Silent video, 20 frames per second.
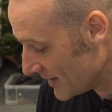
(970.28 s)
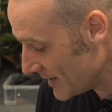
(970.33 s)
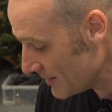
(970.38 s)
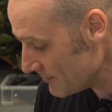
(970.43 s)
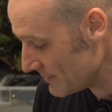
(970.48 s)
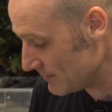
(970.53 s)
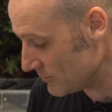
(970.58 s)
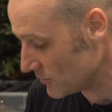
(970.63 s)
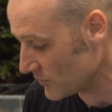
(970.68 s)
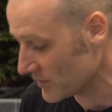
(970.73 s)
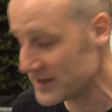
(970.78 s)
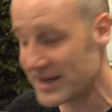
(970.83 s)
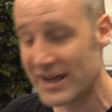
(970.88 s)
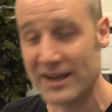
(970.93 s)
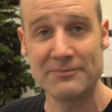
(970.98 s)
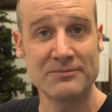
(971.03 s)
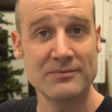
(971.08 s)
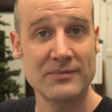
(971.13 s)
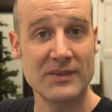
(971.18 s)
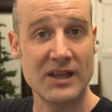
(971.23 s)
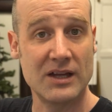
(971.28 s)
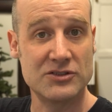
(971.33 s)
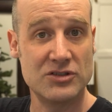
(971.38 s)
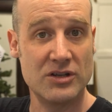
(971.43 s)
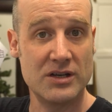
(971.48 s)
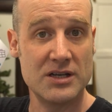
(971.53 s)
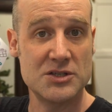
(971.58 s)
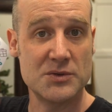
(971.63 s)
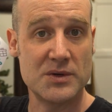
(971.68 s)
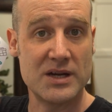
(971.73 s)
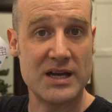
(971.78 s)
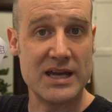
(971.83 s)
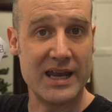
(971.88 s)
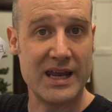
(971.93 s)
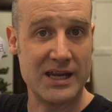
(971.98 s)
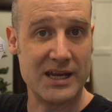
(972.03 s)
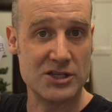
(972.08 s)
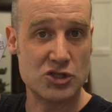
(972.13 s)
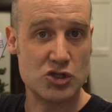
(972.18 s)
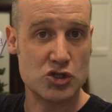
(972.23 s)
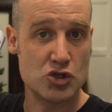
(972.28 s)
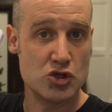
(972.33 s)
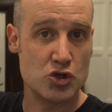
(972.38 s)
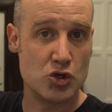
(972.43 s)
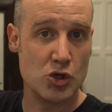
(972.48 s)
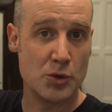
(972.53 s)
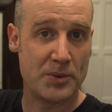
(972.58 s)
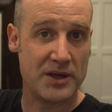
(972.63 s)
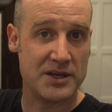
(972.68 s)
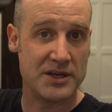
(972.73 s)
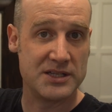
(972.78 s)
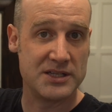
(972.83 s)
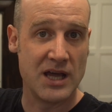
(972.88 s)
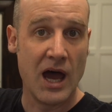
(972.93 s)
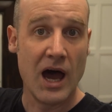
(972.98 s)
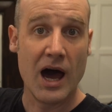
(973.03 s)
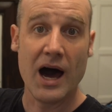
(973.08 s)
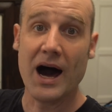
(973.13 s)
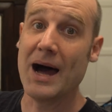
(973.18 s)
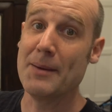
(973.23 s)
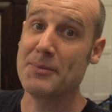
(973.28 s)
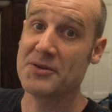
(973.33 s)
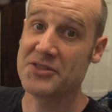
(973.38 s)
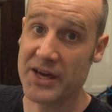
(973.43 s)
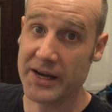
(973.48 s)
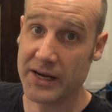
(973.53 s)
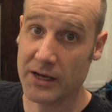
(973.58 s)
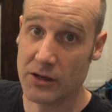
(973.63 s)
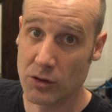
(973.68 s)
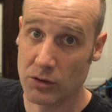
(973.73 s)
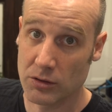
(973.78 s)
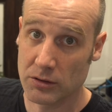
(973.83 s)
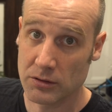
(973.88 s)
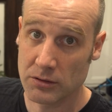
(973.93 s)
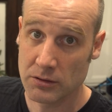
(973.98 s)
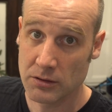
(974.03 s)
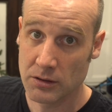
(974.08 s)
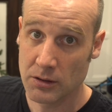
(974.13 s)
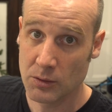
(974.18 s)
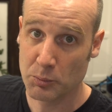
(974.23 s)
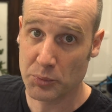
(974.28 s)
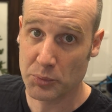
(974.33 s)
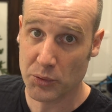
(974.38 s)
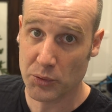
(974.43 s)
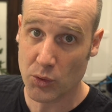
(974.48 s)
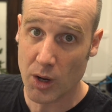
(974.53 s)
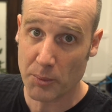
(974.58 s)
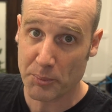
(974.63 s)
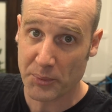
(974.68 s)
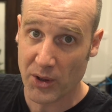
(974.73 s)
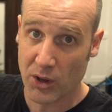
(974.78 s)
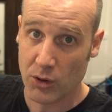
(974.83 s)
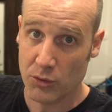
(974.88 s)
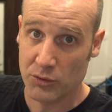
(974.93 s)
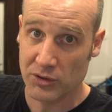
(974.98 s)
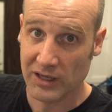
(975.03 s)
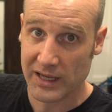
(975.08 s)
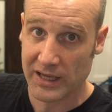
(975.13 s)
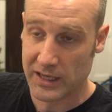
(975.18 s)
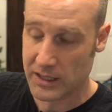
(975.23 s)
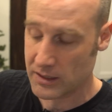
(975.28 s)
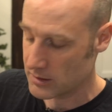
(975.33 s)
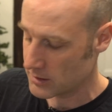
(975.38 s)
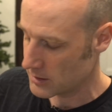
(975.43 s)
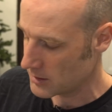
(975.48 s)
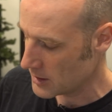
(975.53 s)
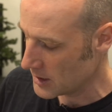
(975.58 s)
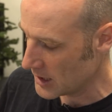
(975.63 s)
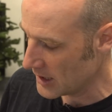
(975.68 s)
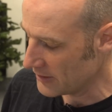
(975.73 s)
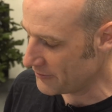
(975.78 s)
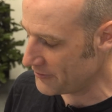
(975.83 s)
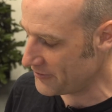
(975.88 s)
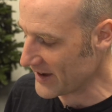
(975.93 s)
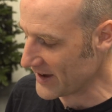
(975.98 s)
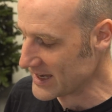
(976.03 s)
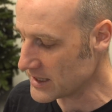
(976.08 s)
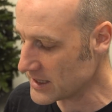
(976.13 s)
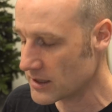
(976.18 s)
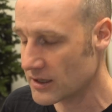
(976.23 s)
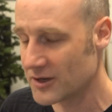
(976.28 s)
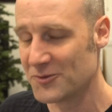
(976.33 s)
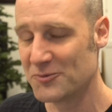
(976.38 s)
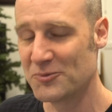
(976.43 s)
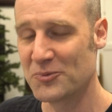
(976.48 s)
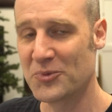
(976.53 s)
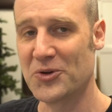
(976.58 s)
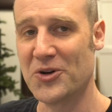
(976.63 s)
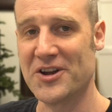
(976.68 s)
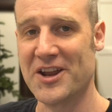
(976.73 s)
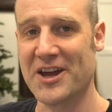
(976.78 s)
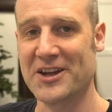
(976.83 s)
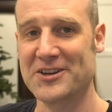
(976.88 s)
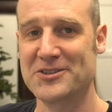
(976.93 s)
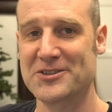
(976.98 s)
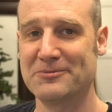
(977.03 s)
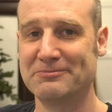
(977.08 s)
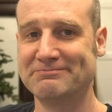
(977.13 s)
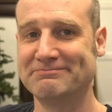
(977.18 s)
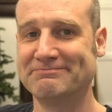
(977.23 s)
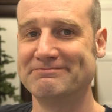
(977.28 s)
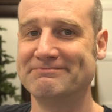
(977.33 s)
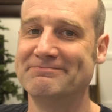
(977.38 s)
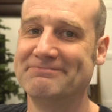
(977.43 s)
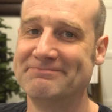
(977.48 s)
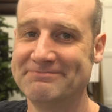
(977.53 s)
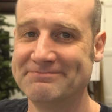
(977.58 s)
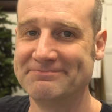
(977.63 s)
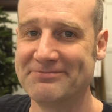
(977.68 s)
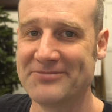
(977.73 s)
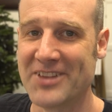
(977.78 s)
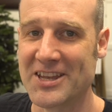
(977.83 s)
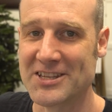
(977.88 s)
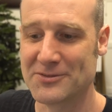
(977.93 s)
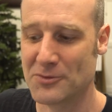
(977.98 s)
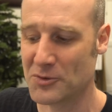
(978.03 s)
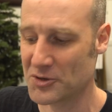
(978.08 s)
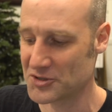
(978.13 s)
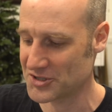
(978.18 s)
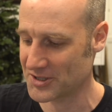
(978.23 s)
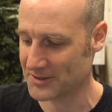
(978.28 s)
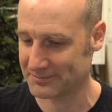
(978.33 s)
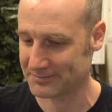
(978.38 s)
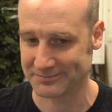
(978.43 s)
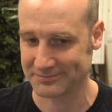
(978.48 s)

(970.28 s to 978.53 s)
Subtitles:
Maybe one day I'll turn it into a stupid, hypothetical, prop-only, fake product. Thanks for watching.